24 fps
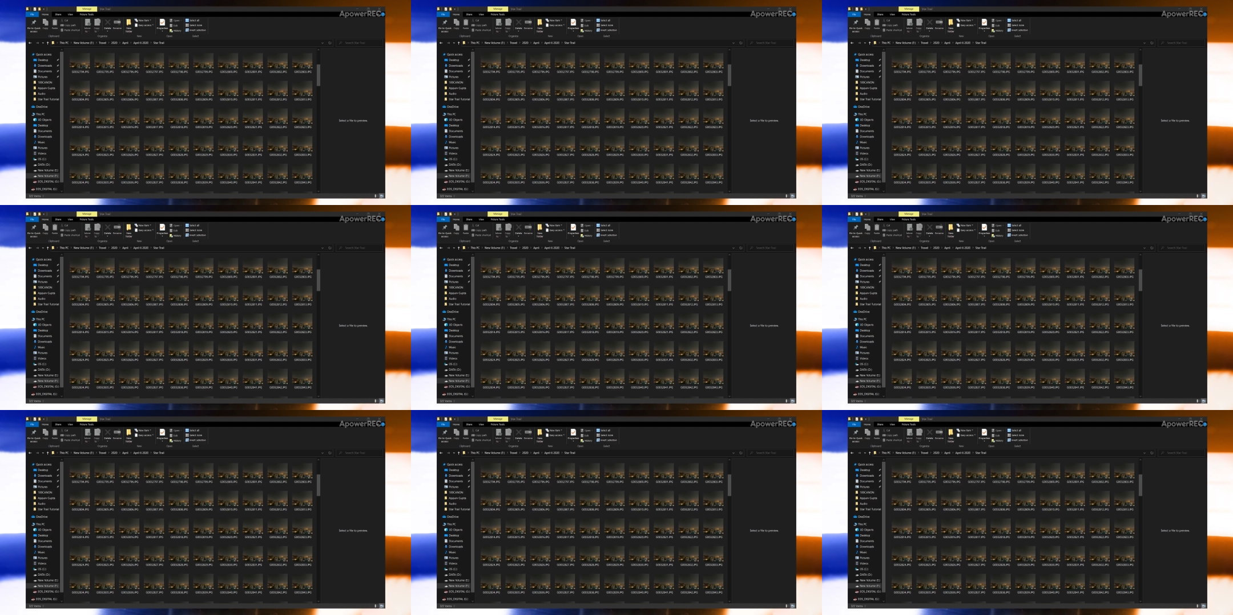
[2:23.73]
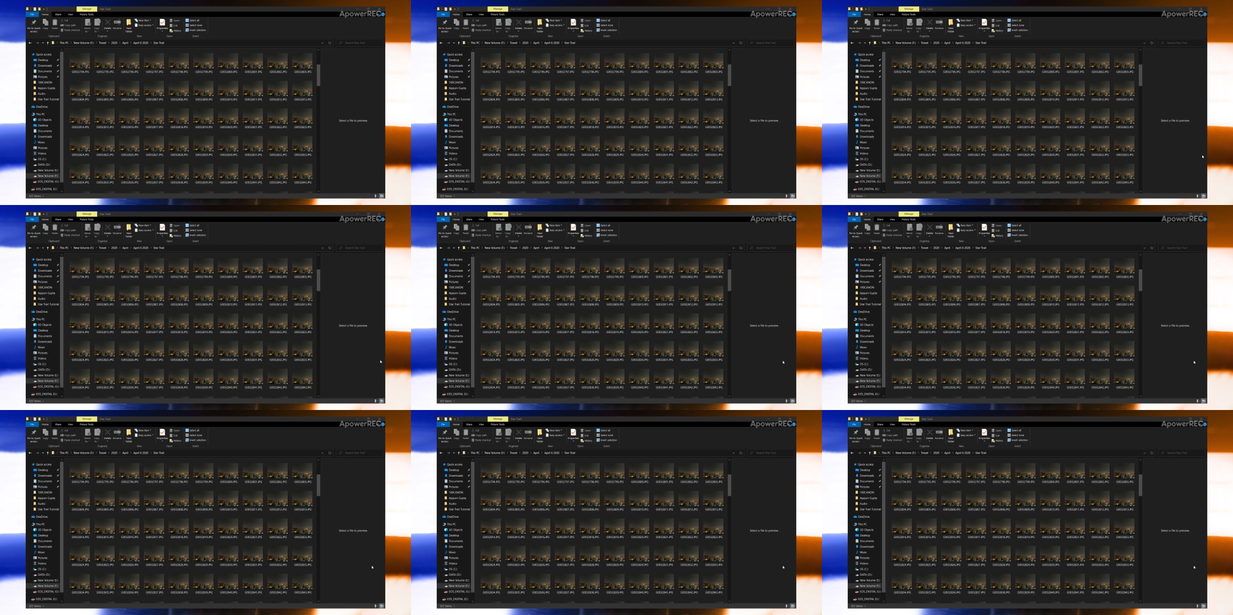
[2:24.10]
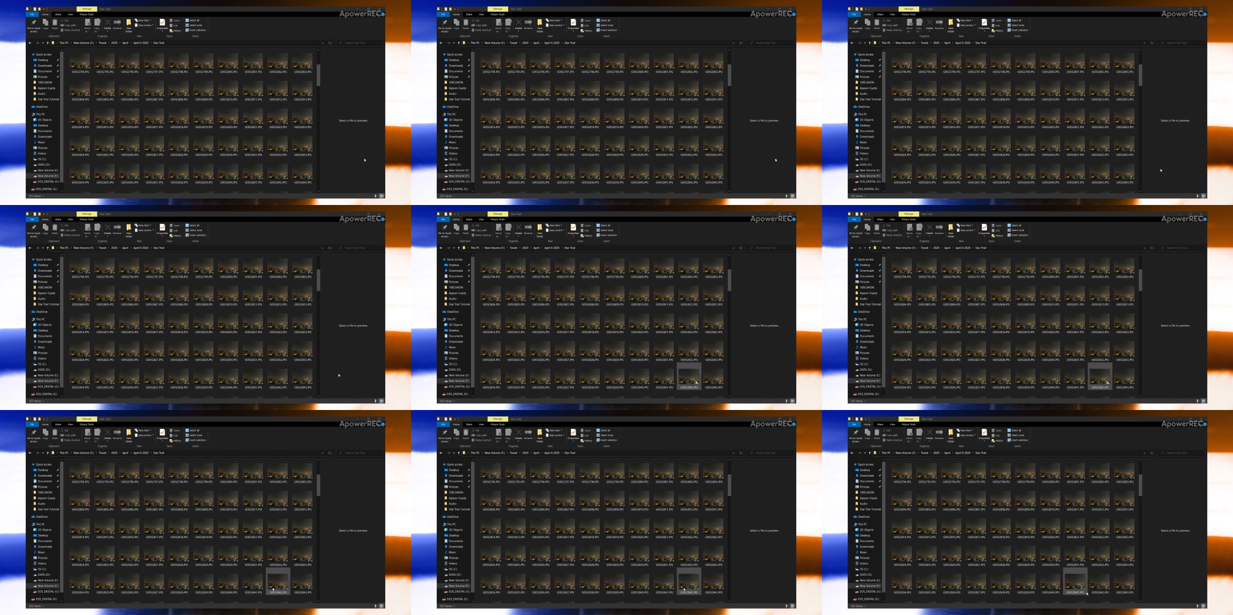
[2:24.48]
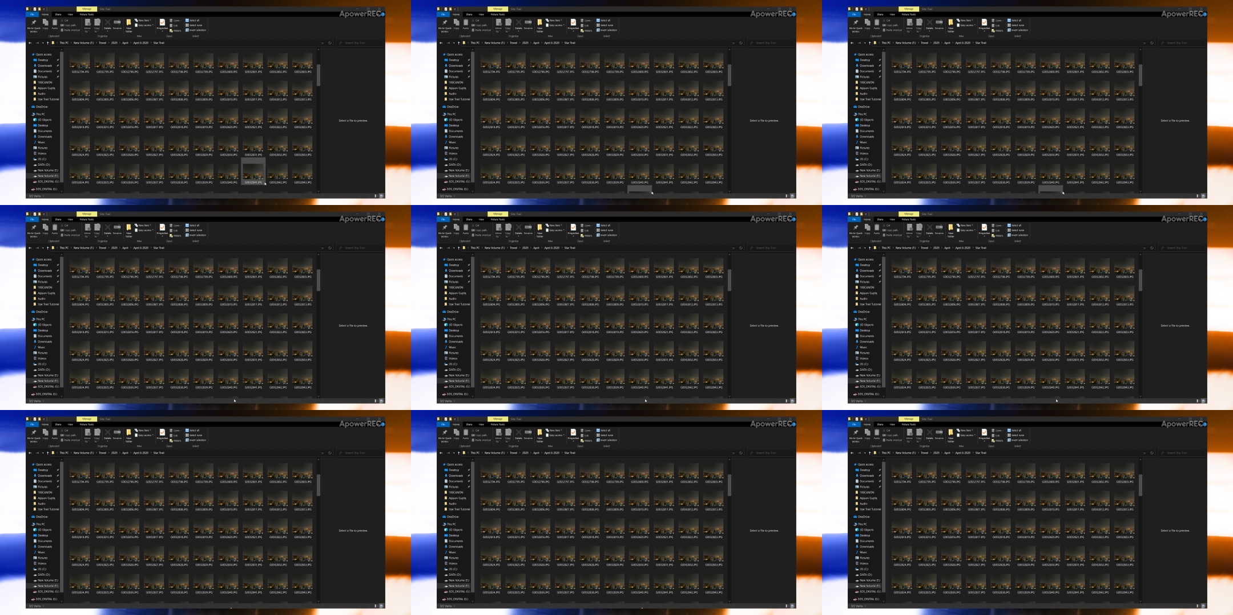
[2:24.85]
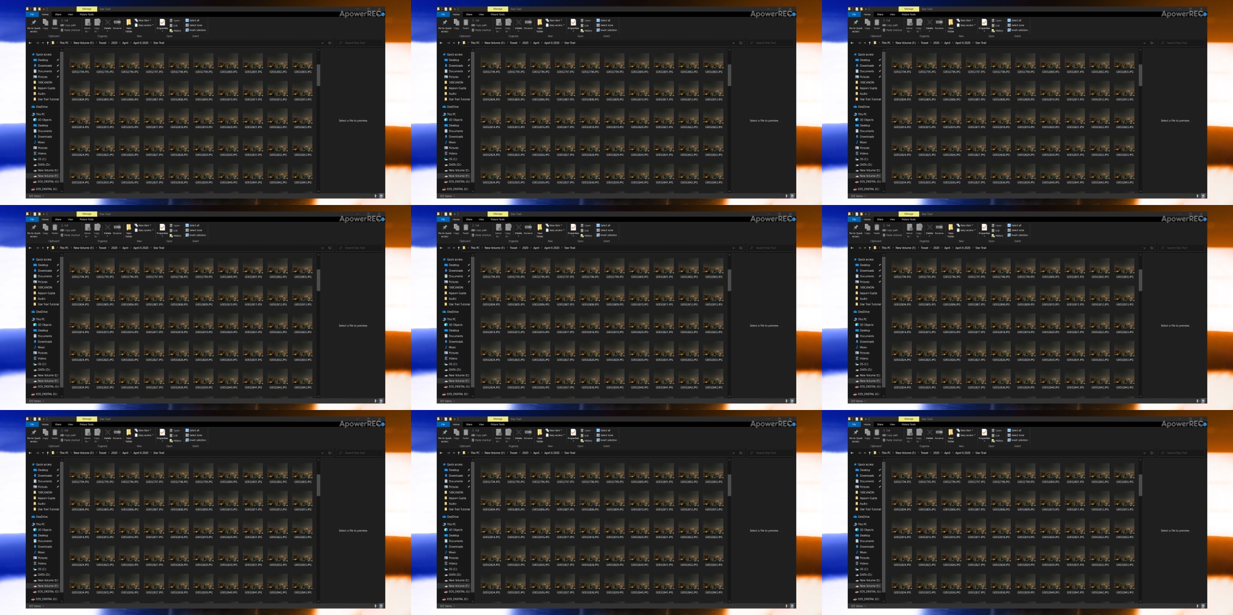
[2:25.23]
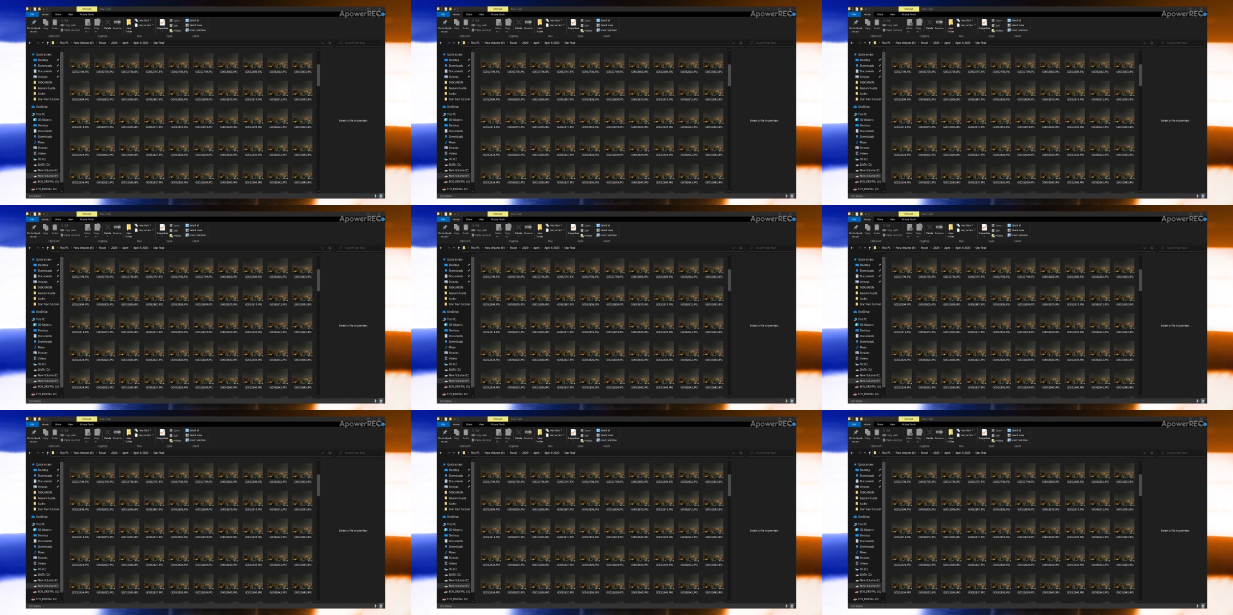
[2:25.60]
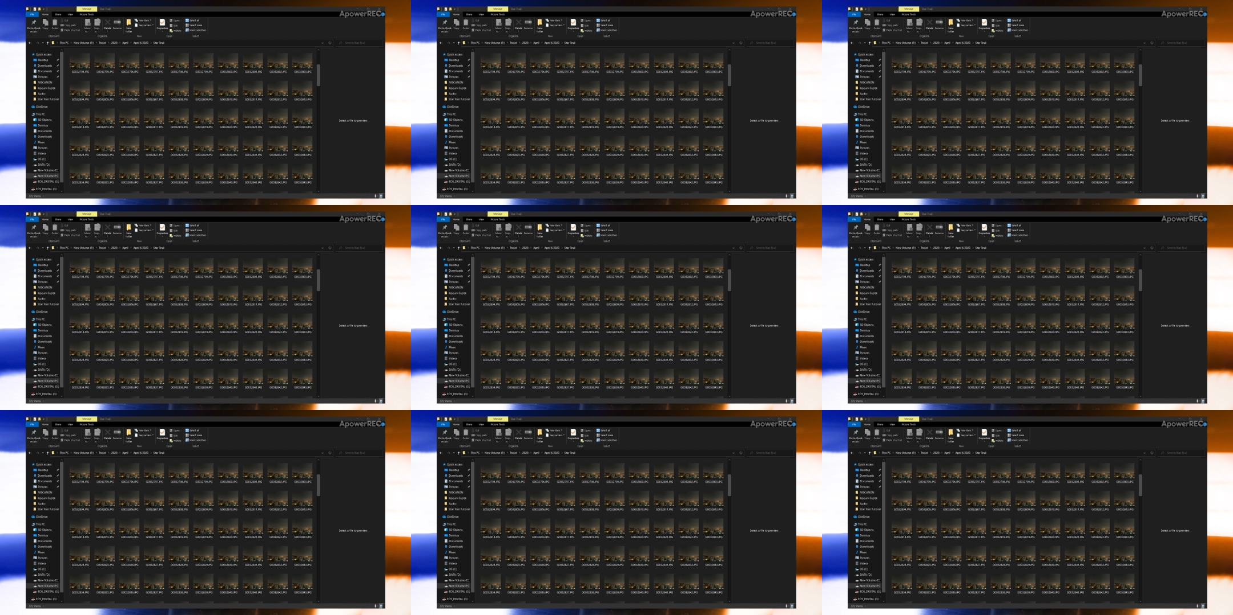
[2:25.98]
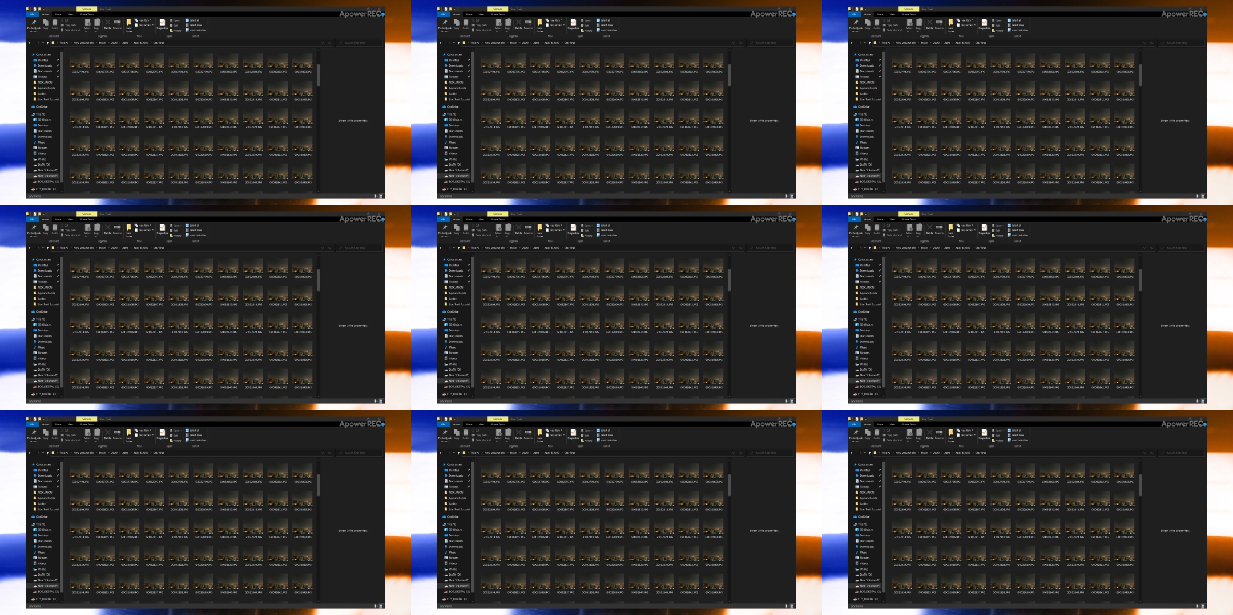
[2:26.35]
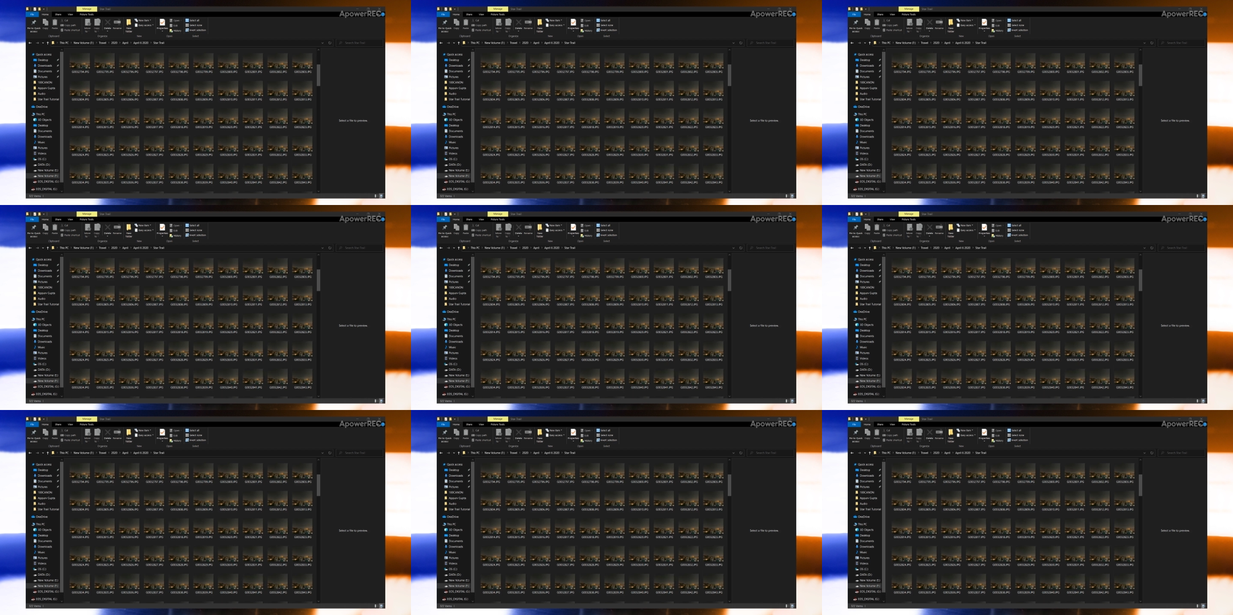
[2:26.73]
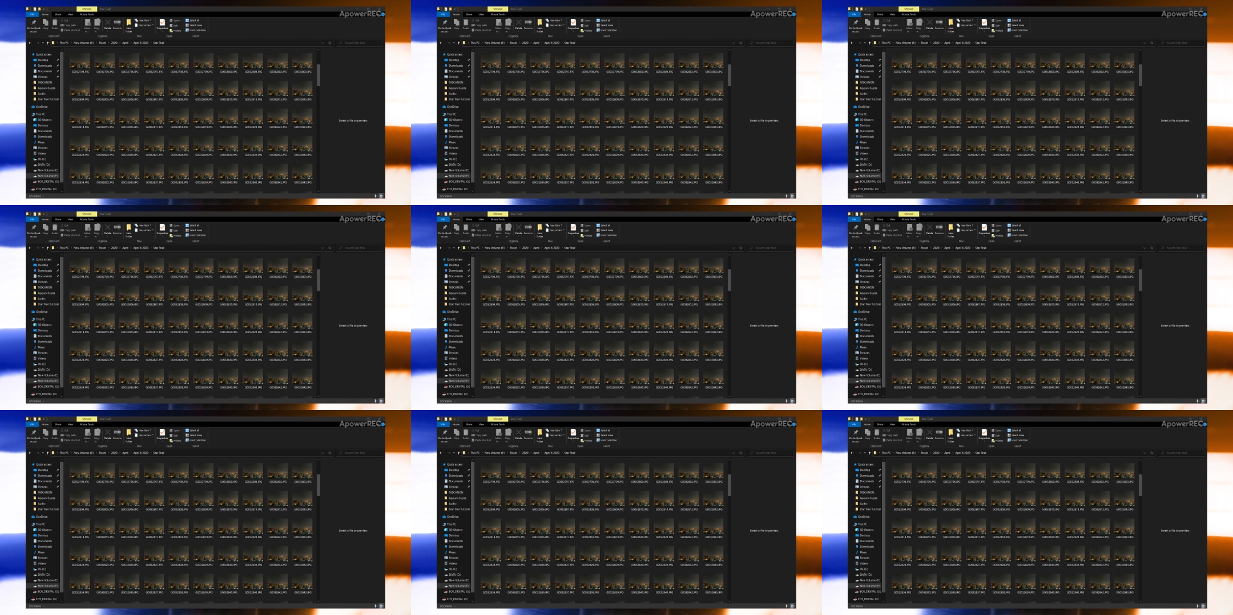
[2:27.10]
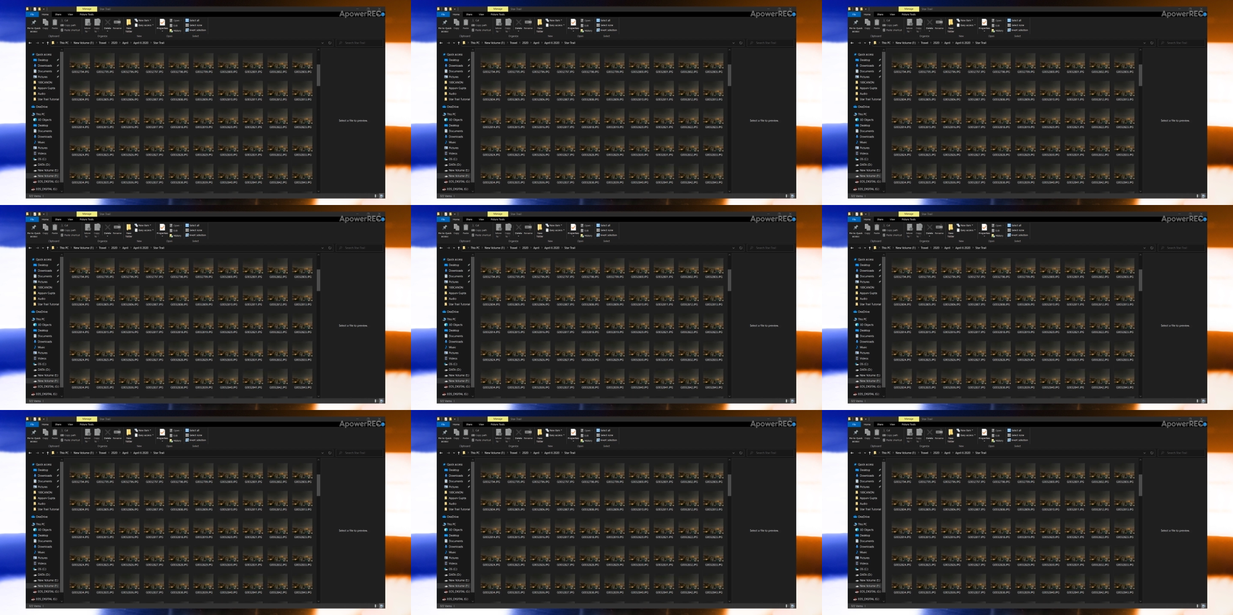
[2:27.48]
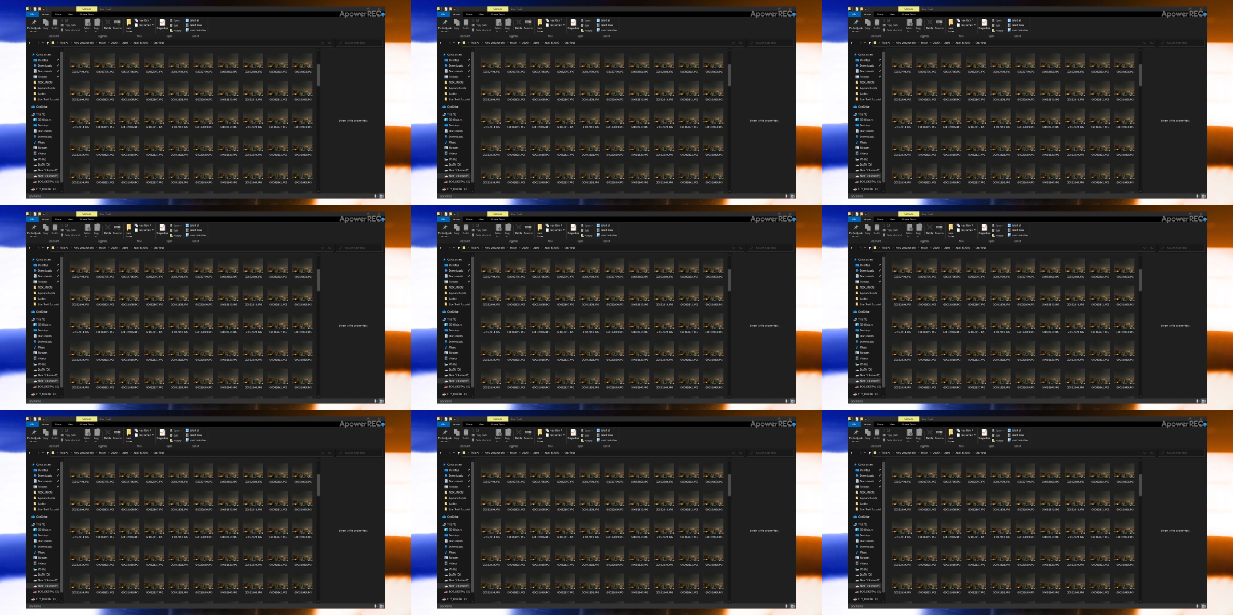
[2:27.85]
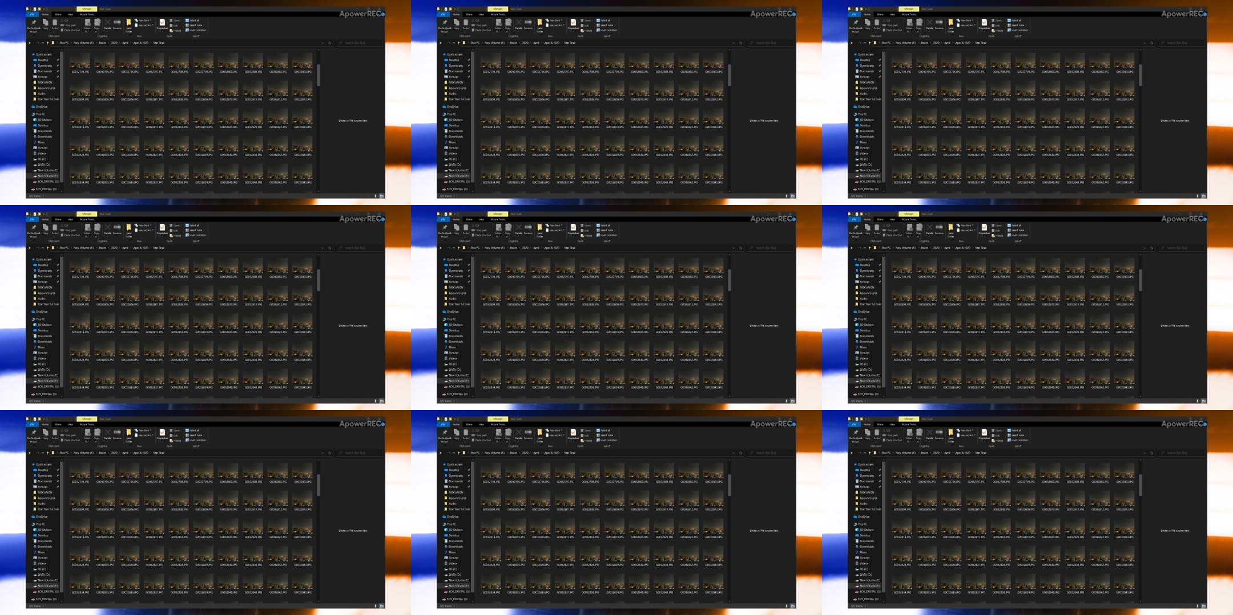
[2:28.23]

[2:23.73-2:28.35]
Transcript: (no speaker visible)